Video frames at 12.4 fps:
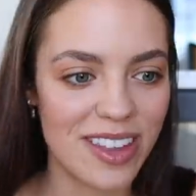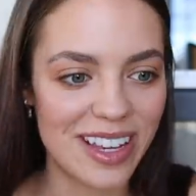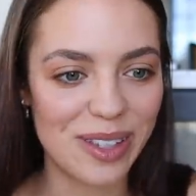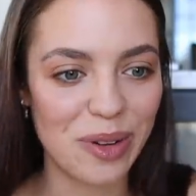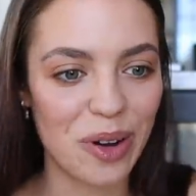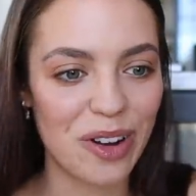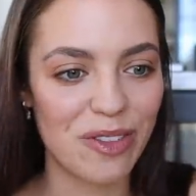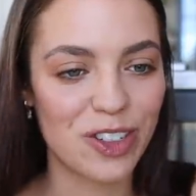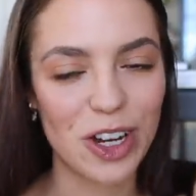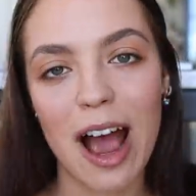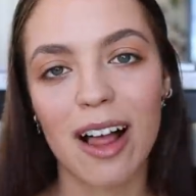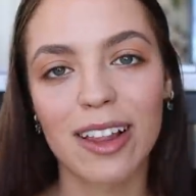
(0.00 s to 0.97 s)
The sort of
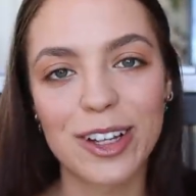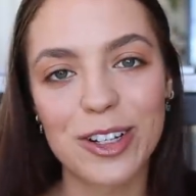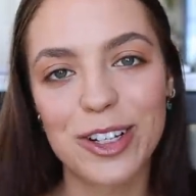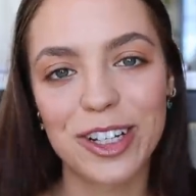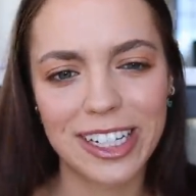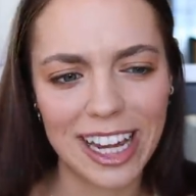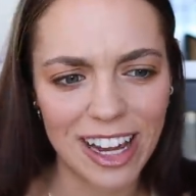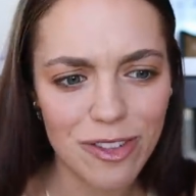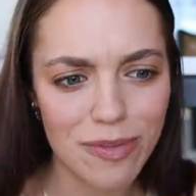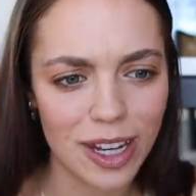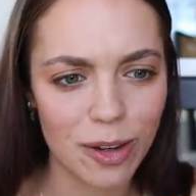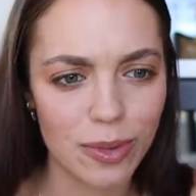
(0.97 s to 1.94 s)
challenge she gave
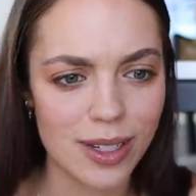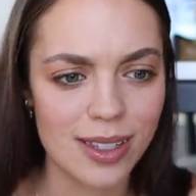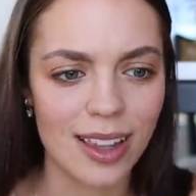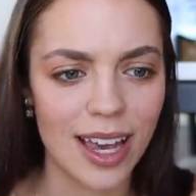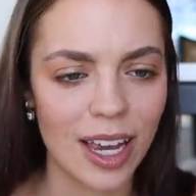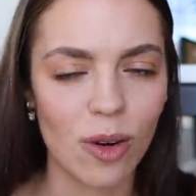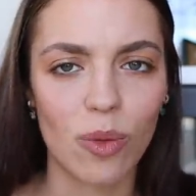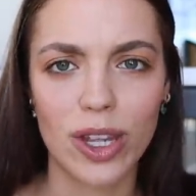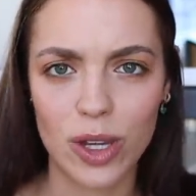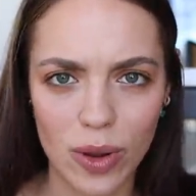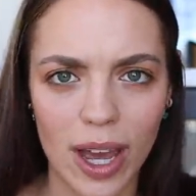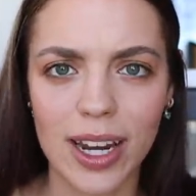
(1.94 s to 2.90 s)
me was like
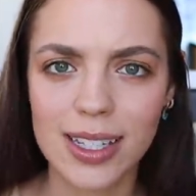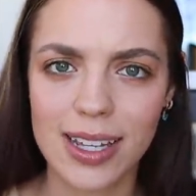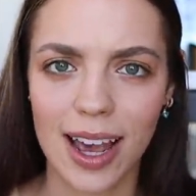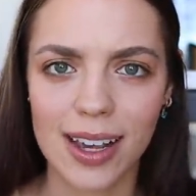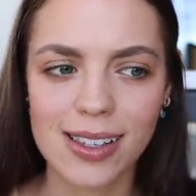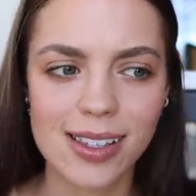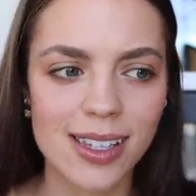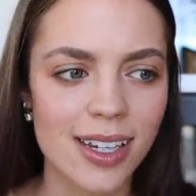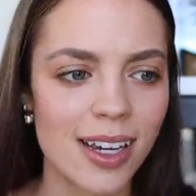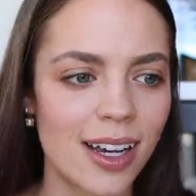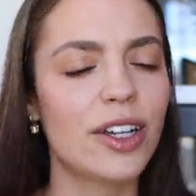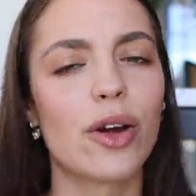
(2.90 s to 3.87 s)
when you get a text,
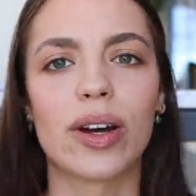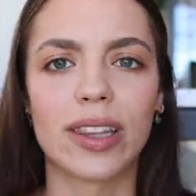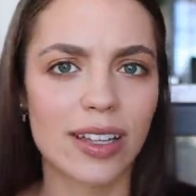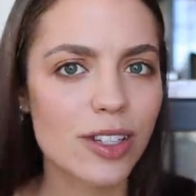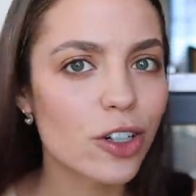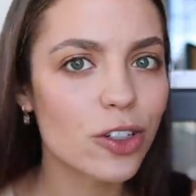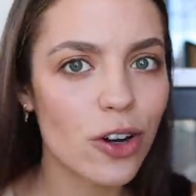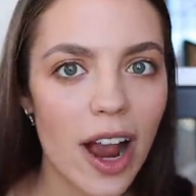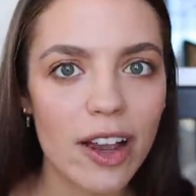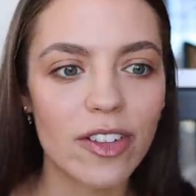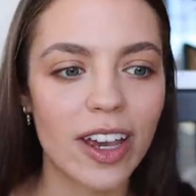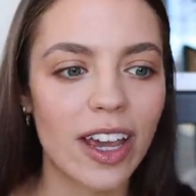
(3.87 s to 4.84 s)
you know, unless you're
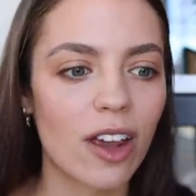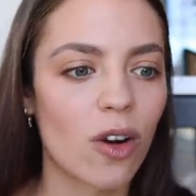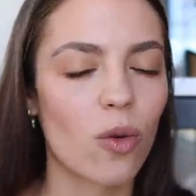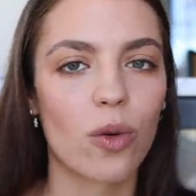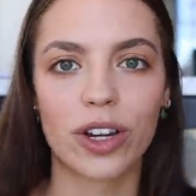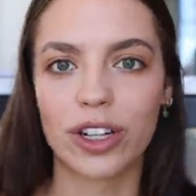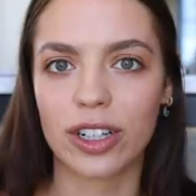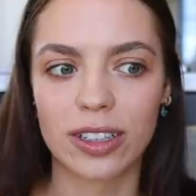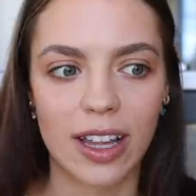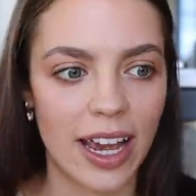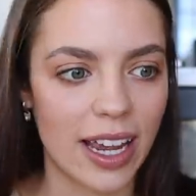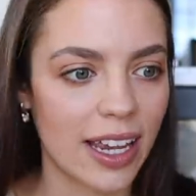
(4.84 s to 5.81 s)
driving or you're
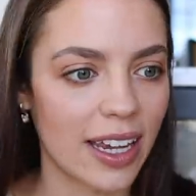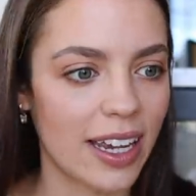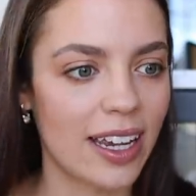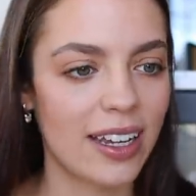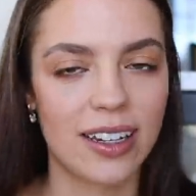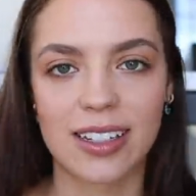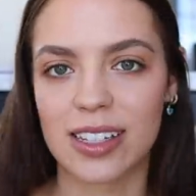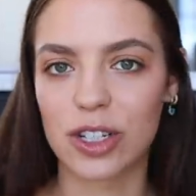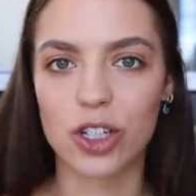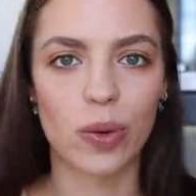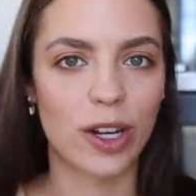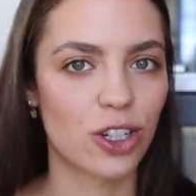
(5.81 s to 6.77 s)
like in a
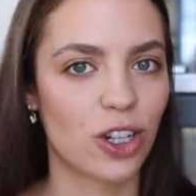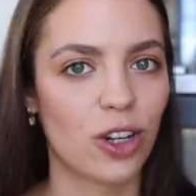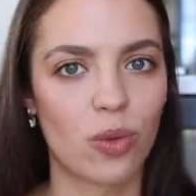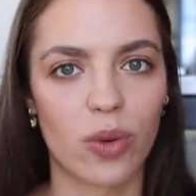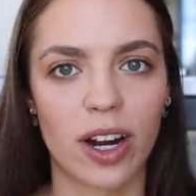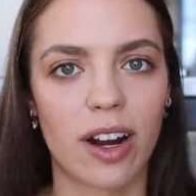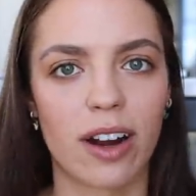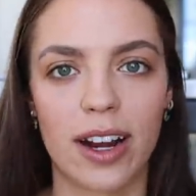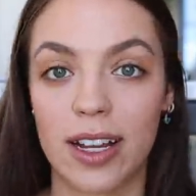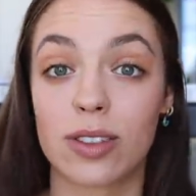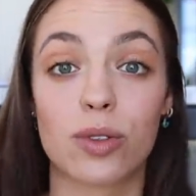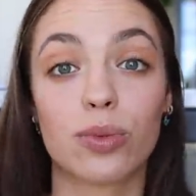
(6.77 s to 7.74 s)
situation where
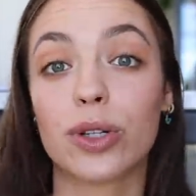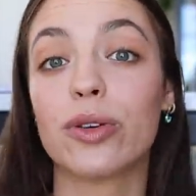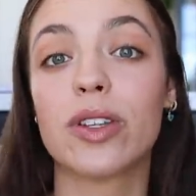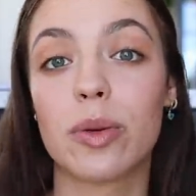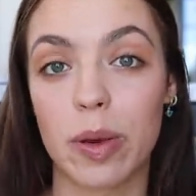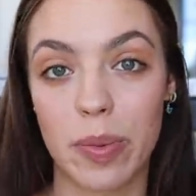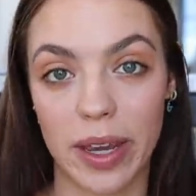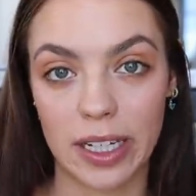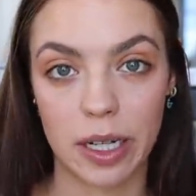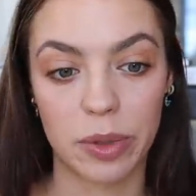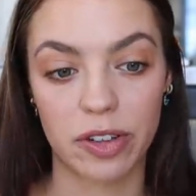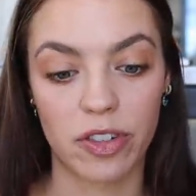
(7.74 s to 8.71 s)
it's rude to be
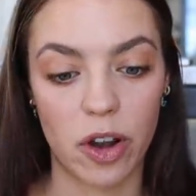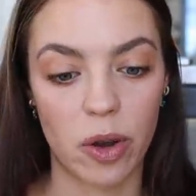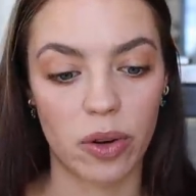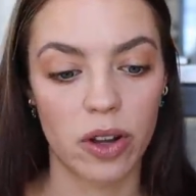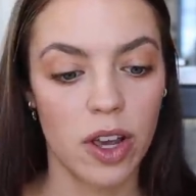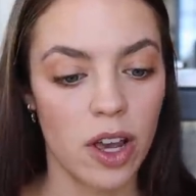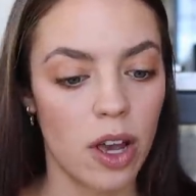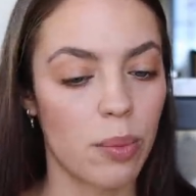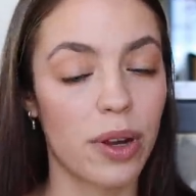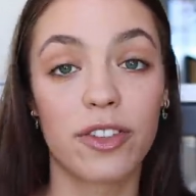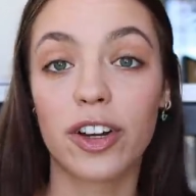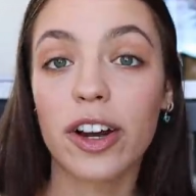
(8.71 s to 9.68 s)
picking up your phone,
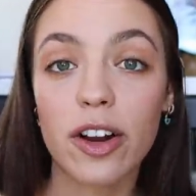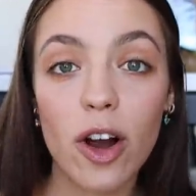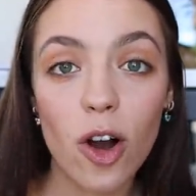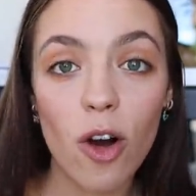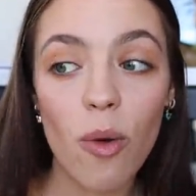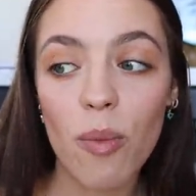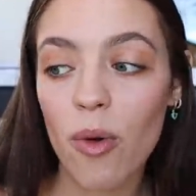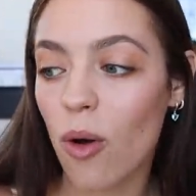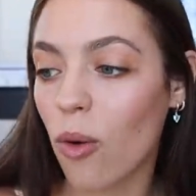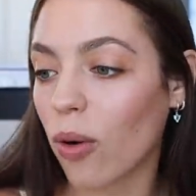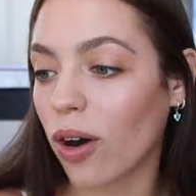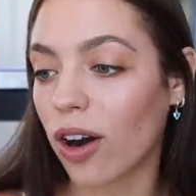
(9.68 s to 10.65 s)
but if you're at home
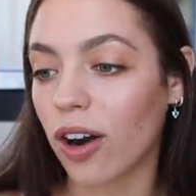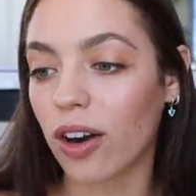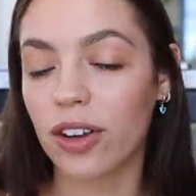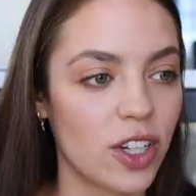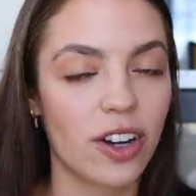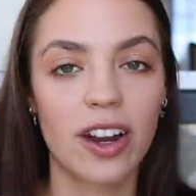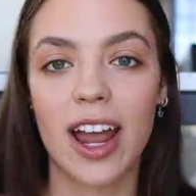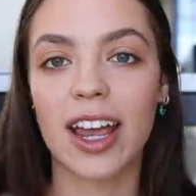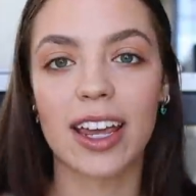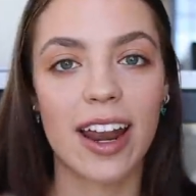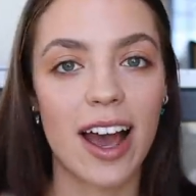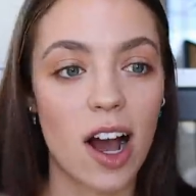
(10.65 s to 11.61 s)
or you're
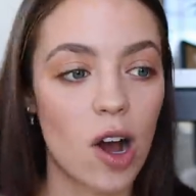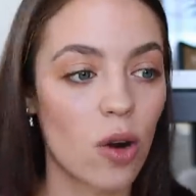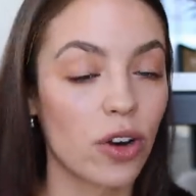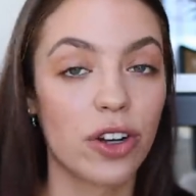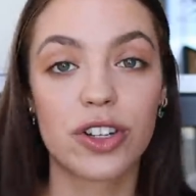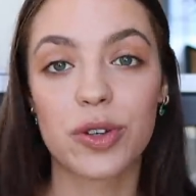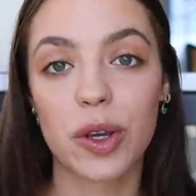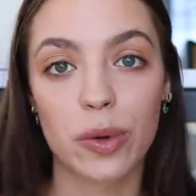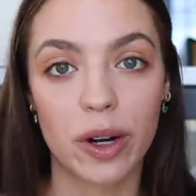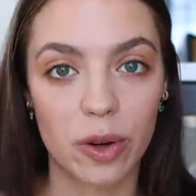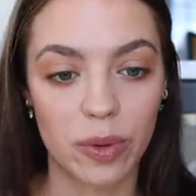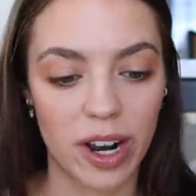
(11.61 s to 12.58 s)
hanging out or you're doing
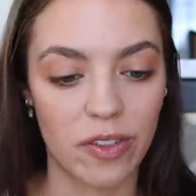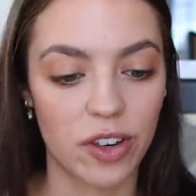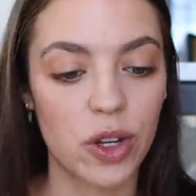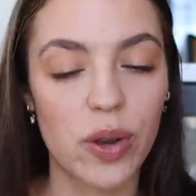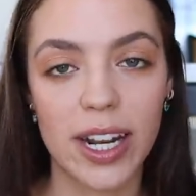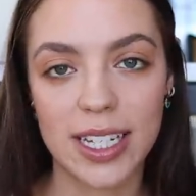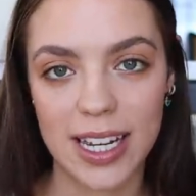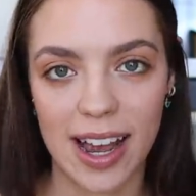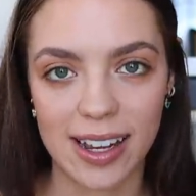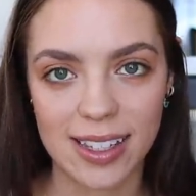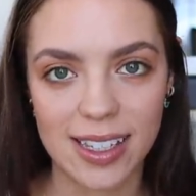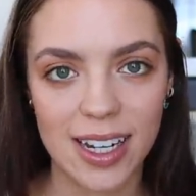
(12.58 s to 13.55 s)
work whatever, you get a
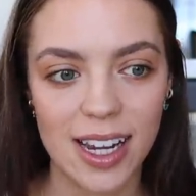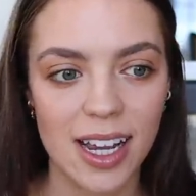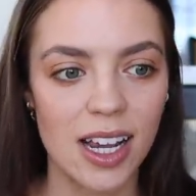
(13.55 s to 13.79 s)
text